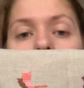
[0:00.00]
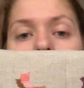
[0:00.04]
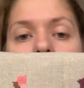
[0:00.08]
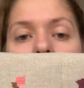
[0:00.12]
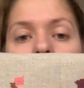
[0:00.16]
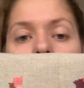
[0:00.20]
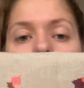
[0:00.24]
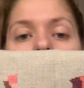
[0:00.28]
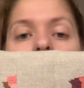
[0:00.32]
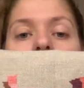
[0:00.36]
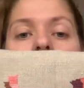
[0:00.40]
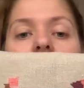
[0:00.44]

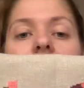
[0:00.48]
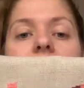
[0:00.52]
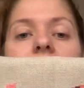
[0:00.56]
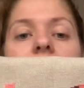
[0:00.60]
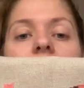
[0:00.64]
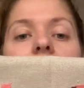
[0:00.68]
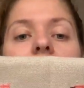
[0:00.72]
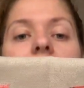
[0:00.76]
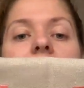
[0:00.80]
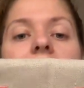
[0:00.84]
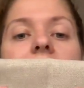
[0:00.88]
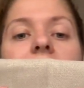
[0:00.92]
So this is
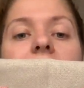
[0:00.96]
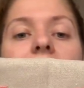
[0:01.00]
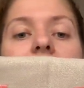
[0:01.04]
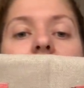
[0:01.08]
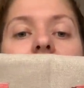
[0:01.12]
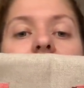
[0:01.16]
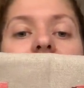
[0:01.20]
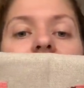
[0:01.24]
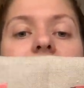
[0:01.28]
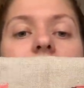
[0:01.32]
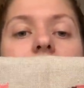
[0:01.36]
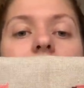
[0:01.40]
where I
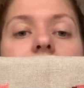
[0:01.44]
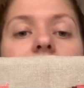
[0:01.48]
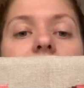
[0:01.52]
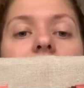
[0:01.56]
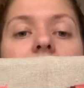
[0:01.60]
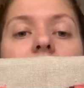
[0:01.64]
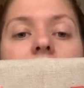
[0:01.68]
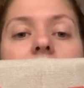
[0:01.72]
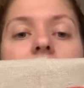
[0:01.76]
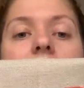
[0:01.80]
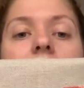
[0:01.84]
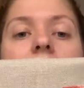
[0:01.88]
am so
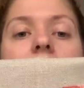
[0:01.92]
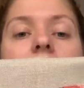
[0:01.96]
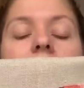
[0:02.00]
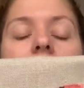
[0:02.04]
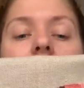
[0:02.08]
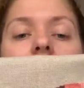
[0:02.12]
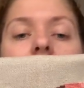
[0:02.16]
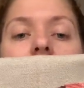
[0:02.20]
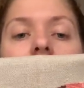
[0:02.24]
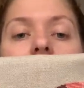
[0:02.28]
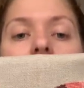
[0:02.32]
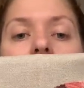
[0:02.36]
far.
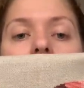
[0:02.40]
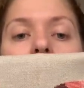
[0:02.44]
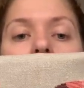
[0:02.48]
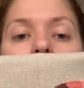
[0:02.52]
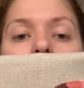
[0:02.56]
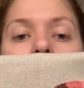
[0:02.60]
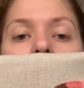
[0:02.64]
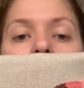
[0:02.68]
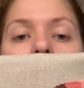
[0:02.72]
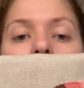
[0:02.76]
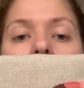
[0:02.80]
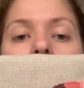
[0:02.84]

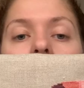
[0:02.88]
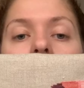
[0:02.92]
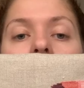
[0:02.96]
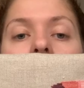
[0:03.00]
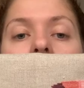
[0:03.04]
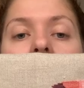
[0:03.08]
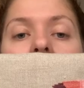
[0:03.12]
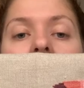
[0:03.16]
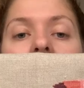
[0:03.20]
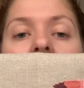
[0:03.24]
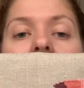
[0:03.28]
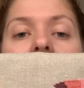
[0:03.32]

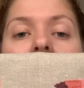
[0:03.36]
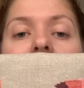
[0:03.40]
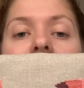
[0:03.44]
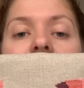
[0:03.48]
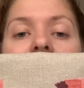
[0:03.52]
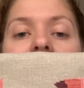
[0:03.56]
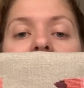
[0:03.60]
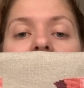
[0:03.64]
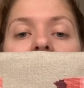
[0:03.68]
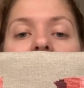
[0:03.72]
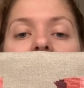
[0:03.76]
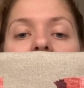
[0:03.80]
The left
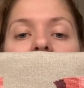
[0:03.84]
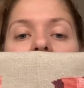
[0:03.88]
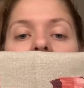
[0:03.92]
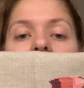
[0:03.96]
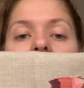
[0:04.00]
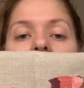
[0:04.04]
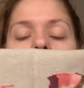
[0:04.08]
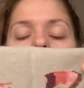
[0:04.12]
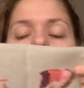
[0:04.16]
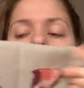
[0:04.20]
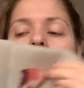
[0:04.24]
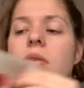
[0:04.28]
side,
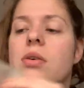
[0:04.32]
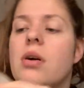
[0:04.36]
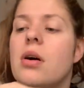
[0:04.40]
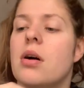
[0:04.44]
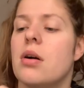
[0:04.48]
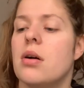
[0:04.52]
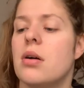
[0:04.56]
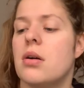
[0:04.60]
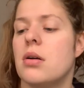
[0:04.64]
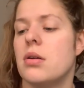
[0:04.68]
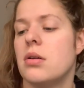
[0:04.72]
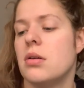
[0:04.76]

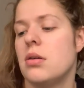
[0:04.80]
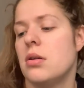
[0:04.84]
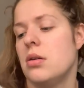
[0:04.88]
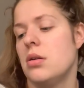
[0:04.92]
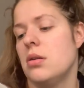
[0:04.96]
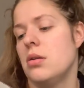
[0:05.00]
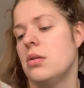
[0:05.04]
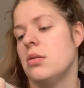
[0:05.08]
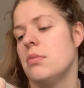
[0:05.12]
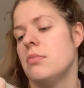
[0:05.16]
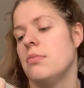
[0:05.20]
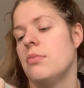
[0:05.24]

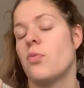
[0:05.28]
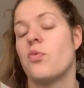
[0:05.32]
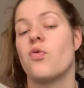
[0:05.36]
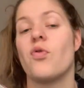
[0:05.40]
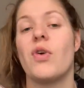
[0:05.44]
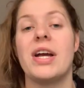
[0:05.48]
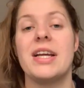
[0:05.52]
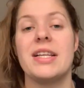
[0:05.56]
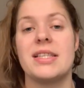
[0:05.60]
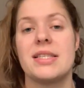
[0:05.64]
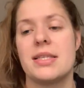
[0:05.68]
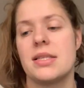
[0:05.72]

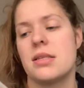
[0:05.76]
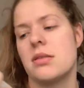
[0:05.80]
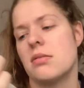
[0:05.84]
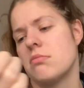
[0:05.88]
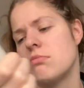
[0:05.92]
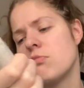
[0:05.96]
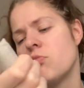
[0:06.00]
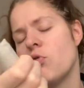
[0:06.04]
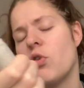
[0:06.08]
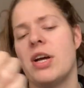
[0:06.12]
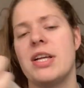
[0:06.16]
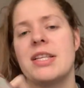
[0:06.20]
right
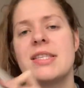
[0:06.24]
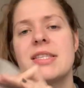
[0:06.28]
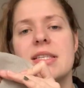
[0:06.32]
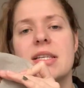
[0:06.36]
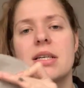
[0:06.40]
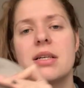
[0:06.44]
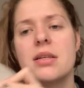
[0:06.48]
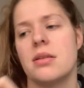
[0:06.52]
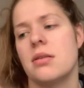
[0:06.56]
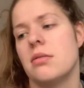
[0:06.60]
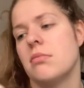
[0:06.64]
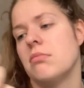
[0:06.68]

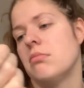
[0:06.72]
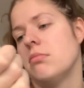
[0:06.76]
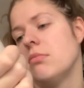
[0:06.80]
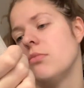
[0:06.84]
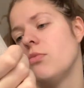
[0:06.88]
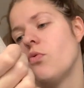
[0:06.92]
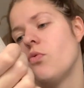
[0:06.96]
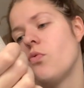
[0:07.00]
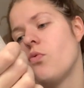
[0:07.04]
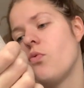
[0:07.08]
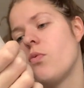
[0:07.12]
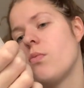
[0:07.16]
side.
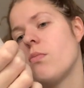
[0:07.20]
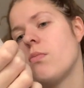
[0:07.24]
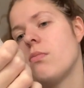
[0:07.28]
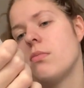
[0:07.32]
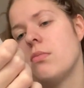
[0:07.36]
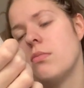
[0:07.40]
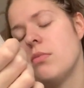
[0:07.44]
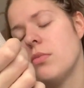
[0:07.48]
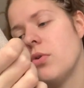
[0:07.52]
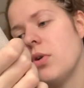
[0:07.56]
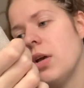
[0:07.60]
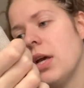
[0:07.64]

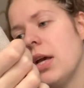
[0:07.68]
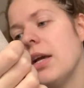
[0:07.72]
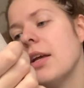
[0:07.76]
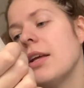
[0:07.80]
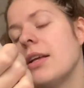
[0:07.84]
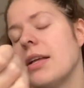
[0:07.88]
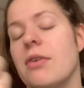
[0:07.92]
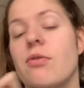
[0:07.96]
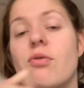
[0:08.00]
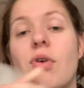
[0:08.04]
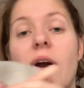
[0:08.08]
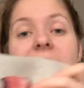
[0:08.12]
Okay,
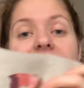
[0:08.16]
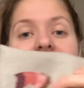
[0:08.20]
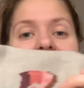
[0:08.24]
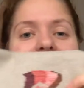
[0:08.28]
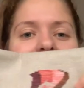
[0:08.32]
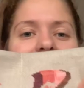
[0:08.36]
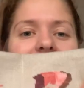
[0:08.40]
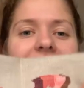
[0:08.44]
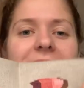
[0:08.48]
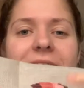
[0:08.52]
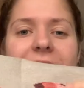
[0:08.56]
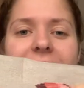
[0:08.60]
right
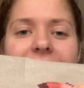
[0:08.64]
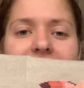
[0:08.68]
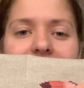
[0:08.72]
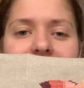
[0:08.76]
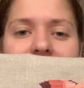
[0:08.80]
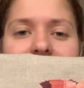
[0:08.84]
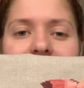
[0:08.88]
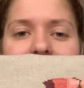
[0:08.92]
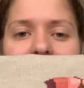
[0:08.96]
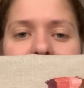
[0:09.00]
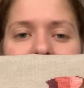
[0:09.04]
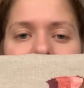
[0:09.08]
side.
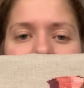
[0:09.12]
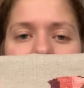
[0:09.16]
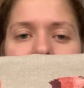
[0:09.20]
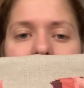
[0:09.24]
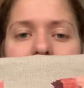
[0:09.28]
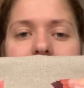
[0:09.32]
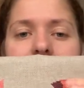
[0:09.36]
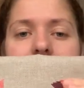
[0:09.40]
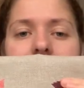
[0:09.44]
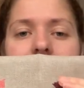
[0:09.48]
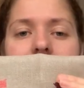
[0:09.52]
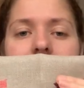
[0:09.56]

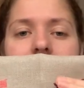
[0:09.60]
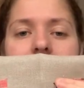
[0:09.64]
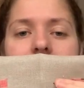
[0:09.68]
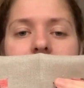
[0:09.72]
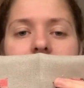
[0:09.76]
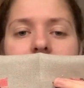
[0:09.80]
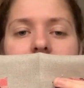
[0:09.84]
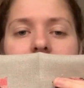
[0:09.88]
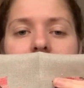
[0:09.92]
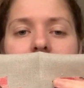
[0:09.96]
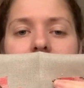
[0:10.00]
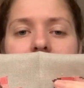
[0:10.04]
I'm
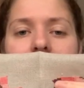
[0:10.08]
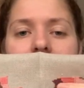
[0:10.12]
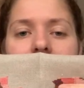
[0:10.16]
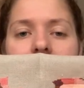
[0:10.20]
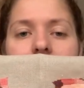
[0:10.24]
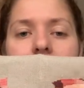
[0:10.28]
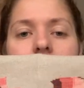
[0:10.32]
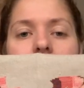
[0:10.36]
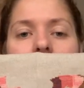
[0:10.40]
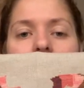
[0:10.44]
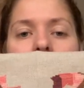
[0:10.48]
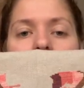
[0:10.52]

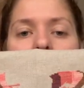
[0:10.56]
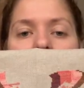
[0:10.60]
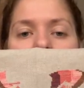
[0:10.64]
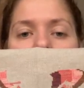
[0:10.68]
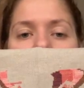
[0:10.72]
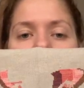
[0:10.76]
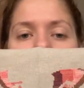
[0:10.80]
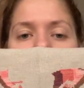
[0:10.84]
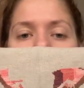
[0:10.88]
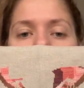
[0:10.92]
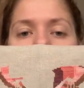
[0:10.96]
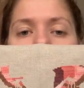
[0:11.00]
pretty much
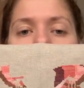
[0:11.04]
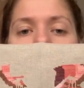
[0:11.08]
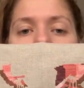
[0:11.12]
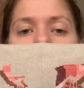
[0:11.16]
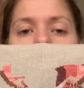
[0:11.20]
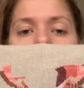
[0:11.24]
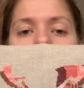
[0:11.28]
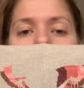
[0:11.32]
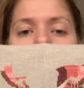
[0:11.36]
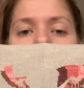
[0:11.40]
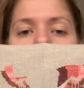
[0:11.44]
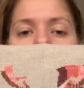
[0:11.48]
finished
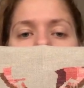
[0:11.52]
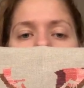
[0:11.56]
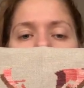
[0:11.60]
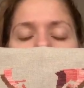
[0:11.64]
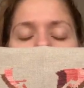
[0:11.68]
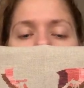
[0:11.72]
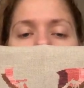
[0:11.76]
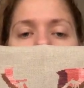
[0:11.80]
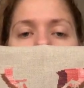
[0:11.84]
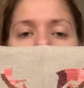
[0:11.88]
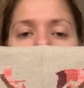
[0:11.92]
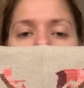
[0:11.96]
with
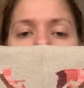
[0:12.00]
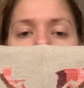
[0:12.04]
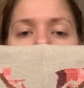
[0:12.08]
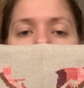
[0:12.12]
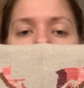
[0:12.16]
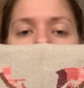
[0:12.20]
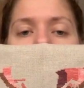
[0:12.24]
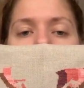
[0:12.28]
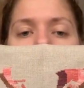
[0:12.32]
her